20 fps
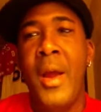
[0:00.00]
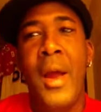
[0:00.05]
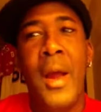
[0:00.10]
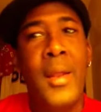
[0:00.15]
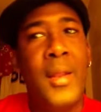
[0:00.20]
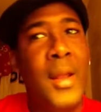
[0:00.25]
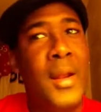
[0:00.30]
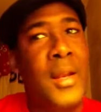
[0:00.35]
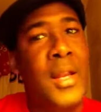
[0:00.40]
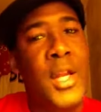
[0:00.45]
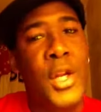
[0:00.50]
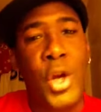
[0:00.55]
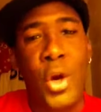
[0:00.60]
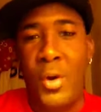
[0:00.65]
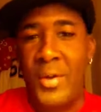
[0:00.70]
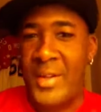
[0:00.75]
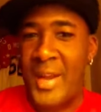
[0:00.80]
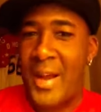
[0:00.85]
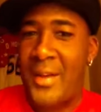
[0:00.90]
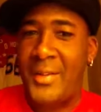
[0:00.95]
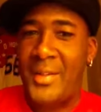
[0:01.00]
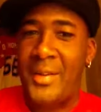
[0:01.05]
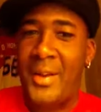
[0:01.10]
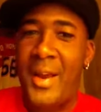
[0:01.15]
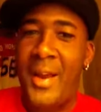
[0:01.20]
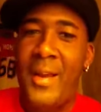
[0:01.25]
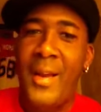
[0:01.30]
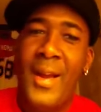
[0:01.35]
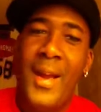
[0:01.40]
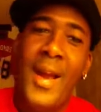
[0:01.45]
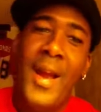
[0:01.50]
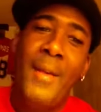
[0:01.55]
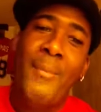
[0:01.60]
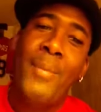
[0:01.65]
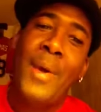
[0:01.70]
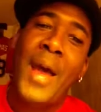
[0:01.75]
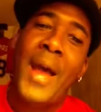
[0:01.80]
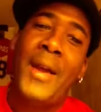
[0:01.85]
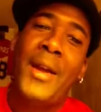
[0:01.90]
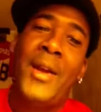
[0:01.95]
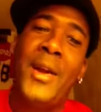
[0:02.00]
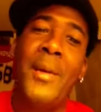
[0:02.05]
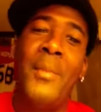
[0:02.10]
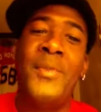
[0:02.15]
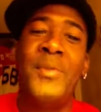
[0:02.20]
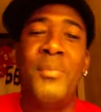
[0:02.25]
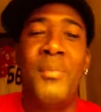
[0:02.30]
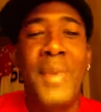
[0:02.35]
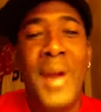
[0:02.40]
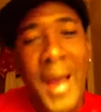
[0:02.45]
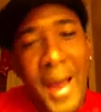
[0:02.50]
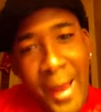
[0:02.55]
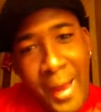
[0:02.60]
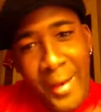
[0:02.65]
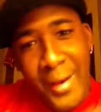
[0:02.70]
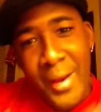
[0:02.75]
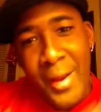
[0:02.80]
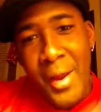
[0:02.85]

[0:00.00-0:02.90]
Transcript: And then he goes out today, and back comes Matt.